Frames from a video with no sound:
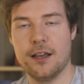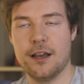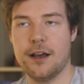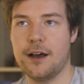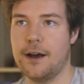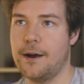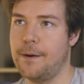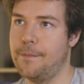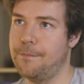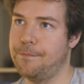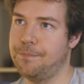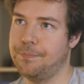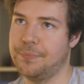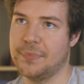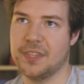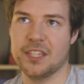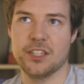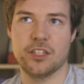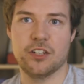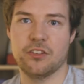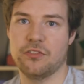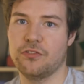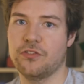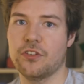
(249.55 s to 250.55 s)
um,
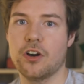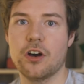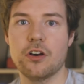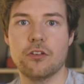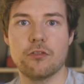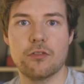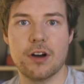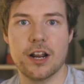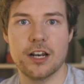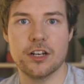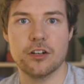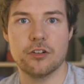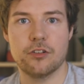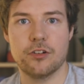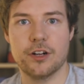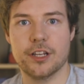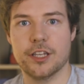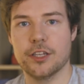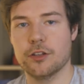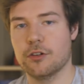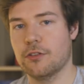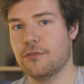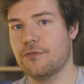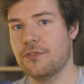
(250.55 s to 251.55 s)
deferred
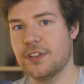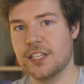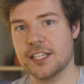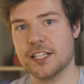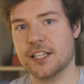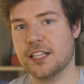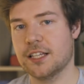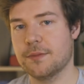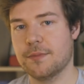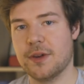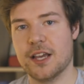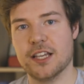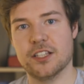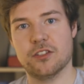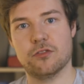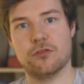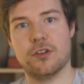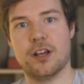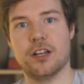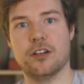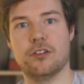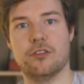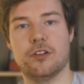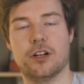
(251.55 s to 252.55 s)
rendering, you know, physically based
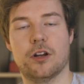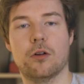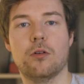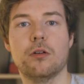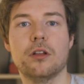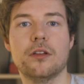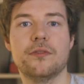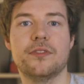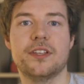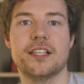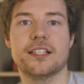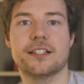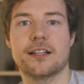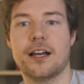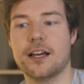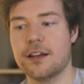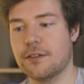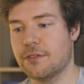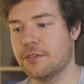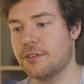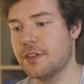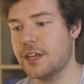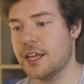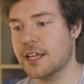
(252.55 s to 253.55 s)
rendering, all of these kind
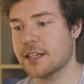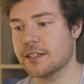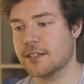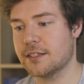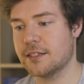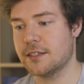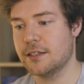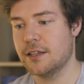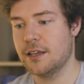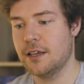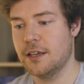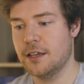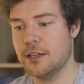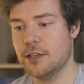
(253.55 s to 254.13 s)
of things.